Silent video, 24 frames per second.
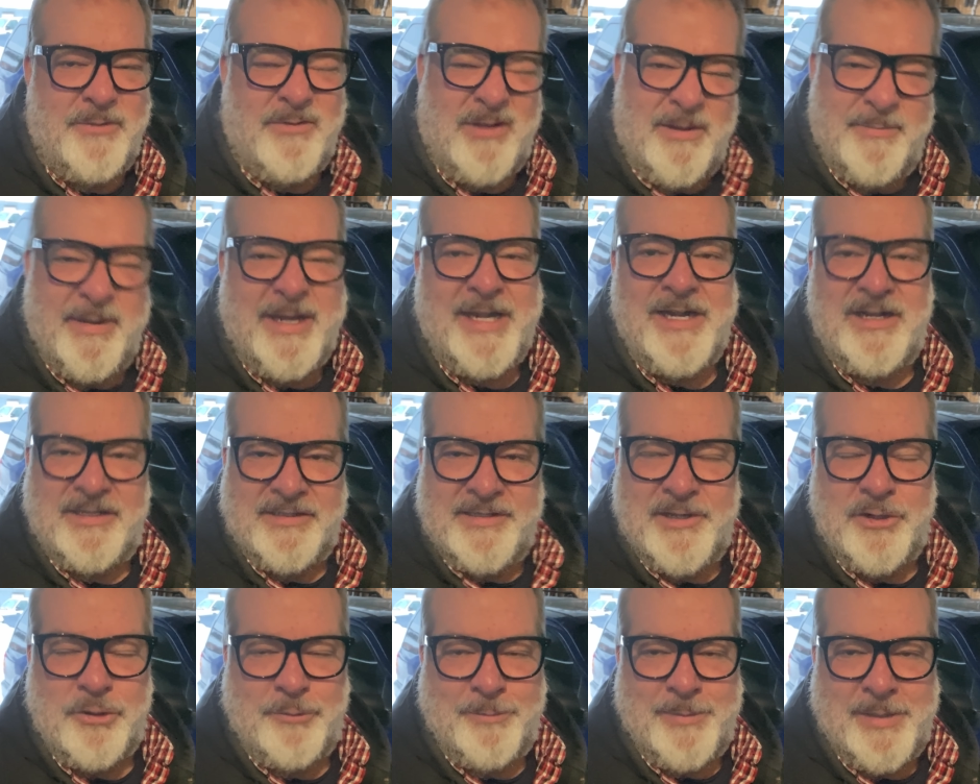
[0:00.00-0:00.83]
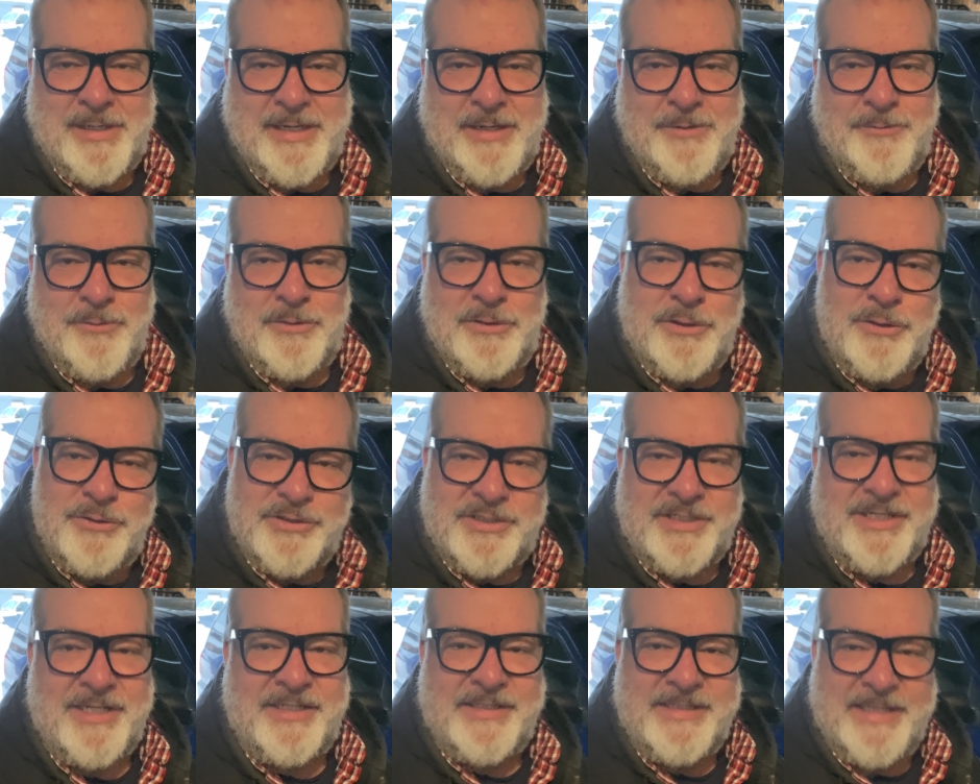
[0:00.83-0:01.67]
Well, I mean, a little money. We're
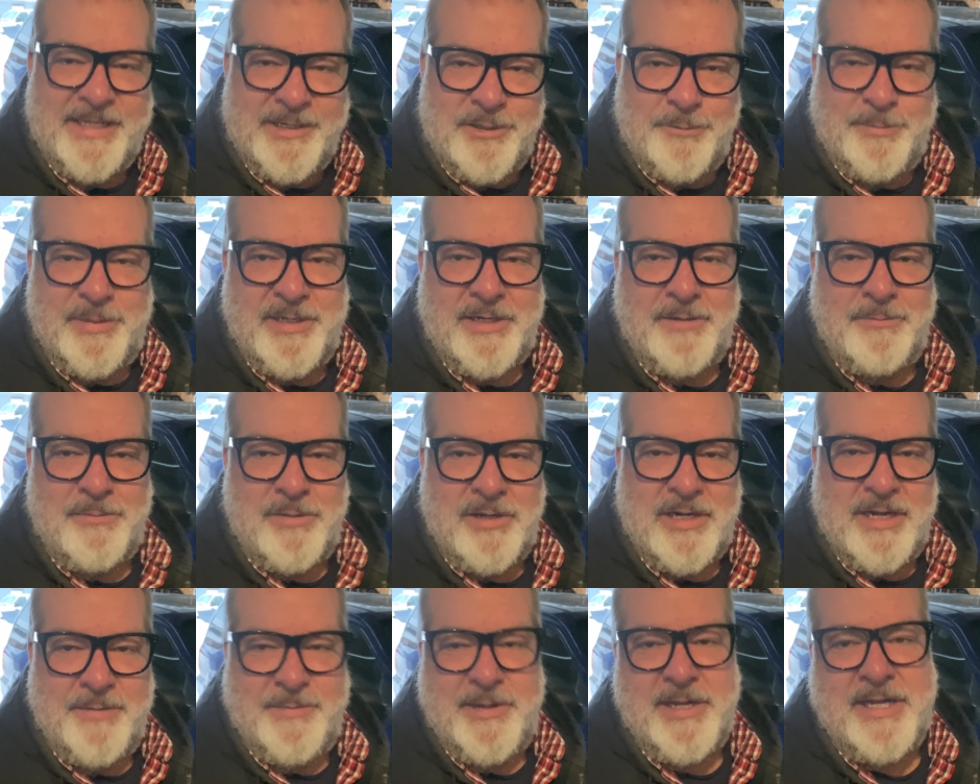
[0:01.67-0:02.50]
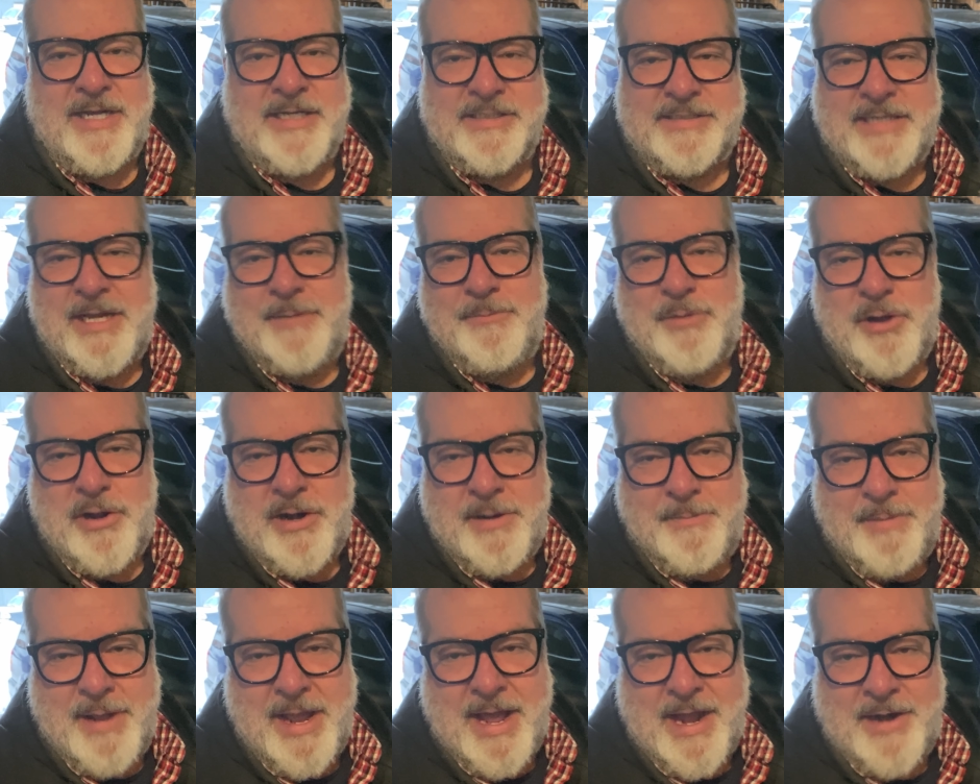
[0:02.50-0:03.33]
losing a little bit of money because I
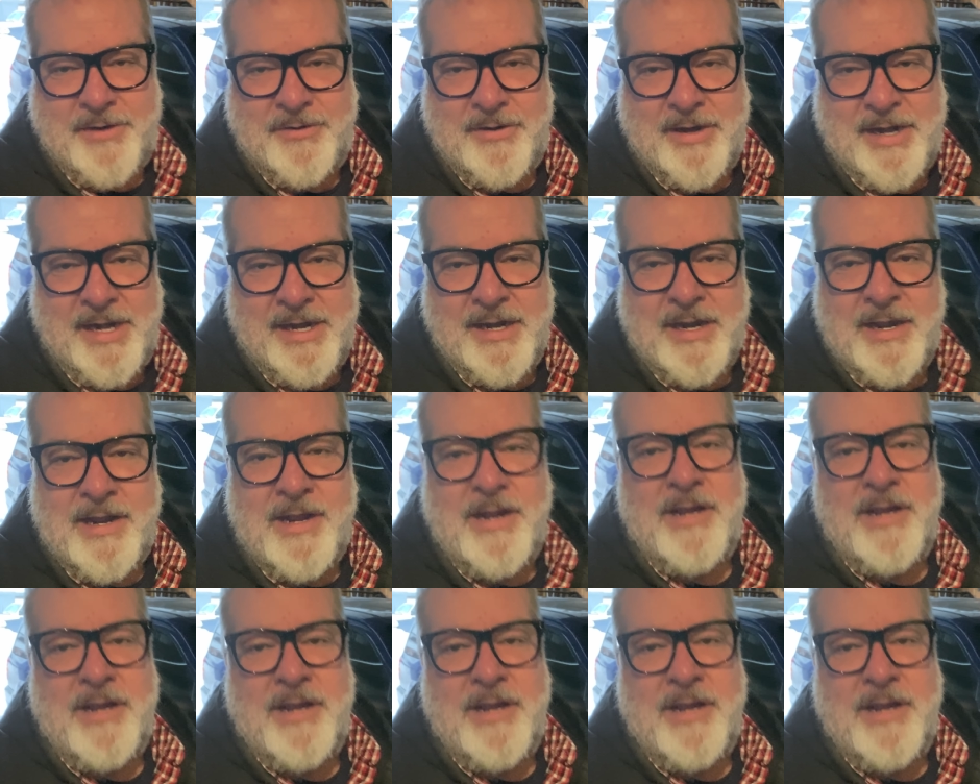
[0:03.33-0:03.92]
bought a battery.